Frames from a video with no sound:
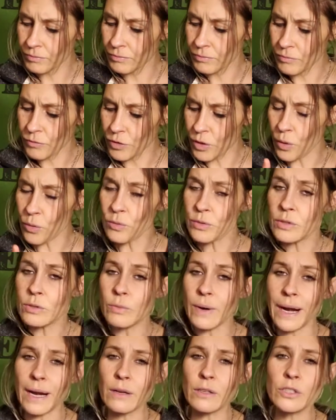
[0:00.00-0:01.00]
those
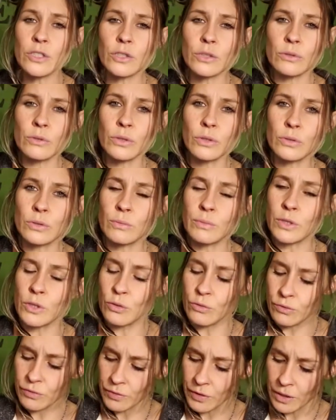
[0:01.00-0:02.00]
around you whom
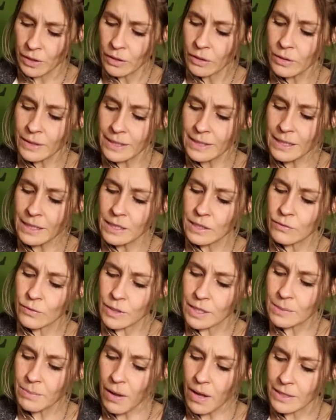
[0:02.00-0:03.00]
you feel a sense of
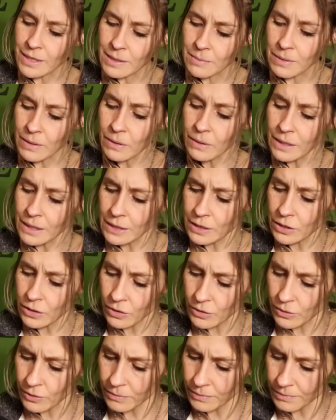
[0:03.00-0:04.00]
responsibility
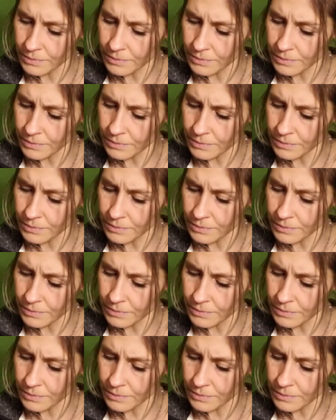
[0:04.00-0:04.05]
to.